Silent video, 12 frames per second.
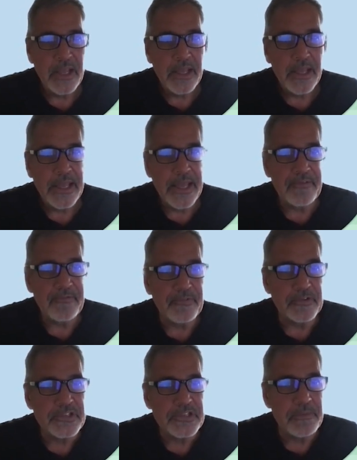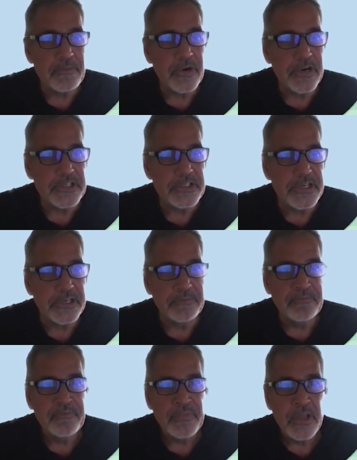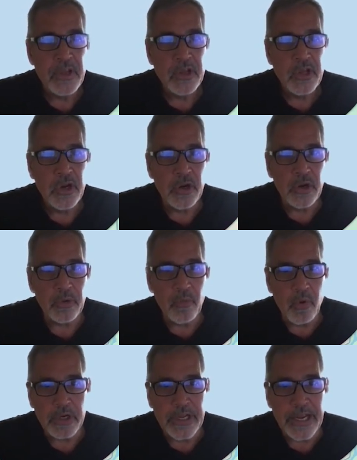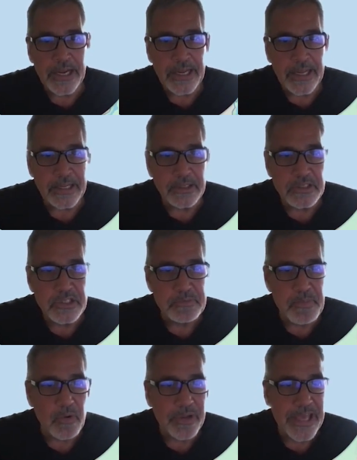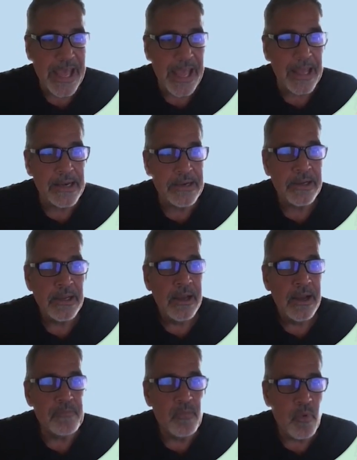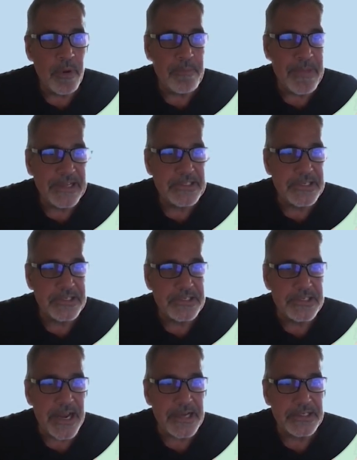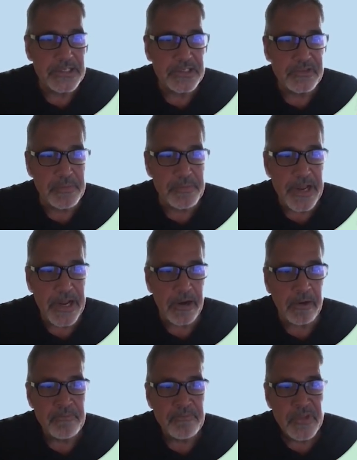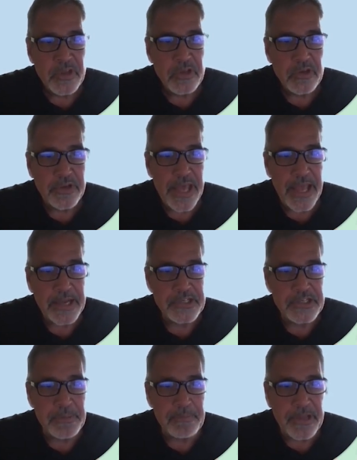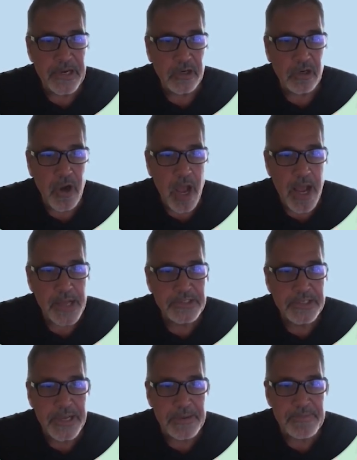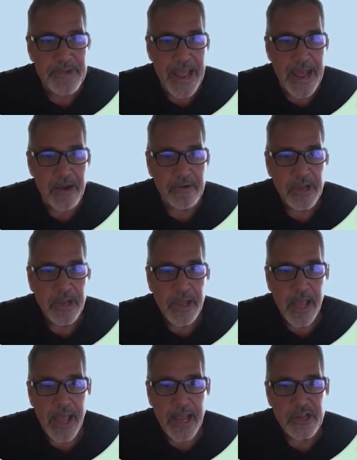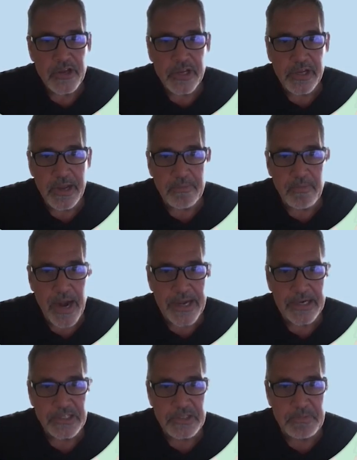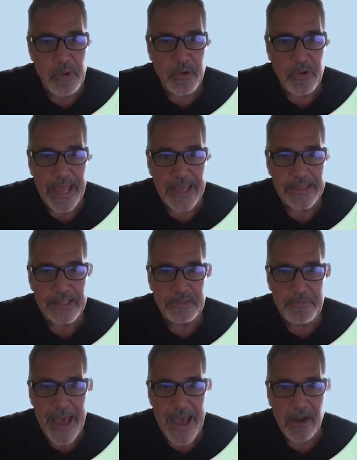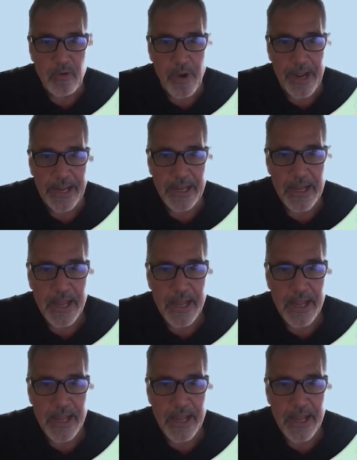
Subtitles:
If for some reason you're working in Spokane, what makes this nice is from here, you can jump in across, come down, and you can come right into Spokane this back way.